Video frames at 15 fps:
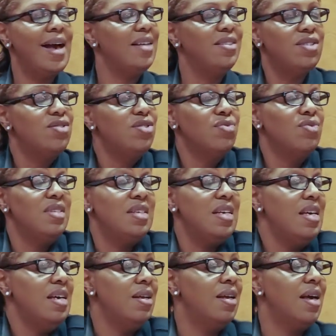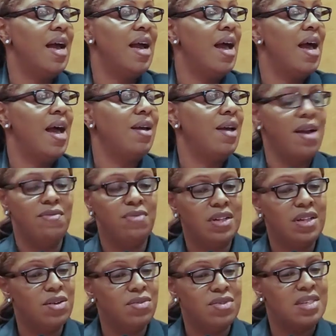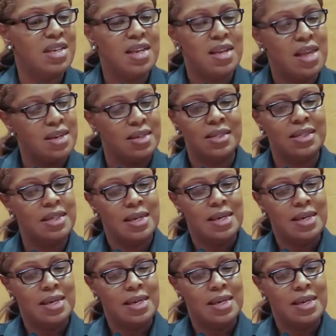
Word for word: just don't see it. I really don't see it. And